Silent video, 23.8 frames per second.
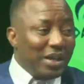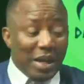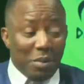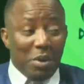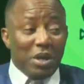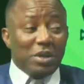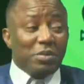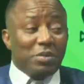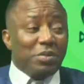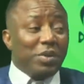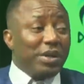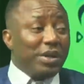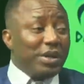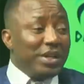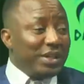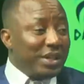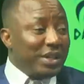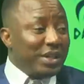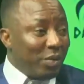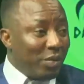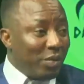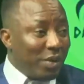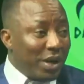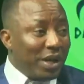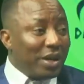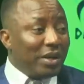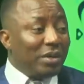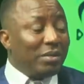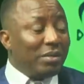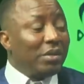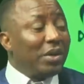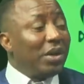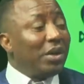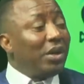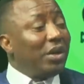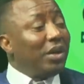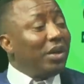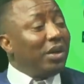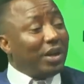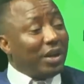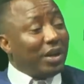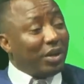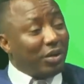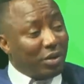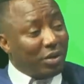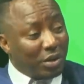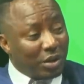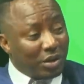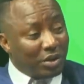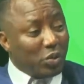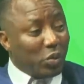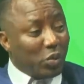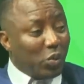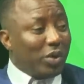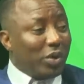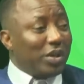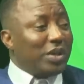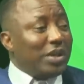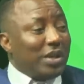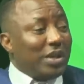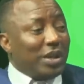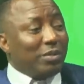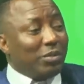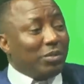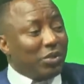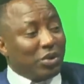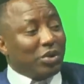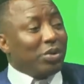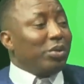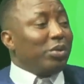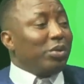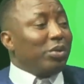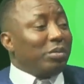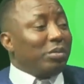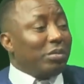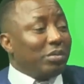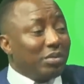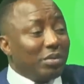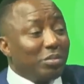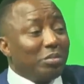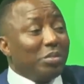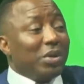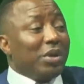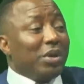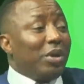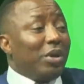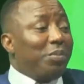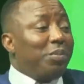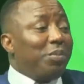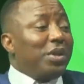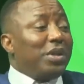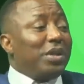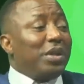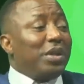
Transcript: There must be a reason why they don't want them to be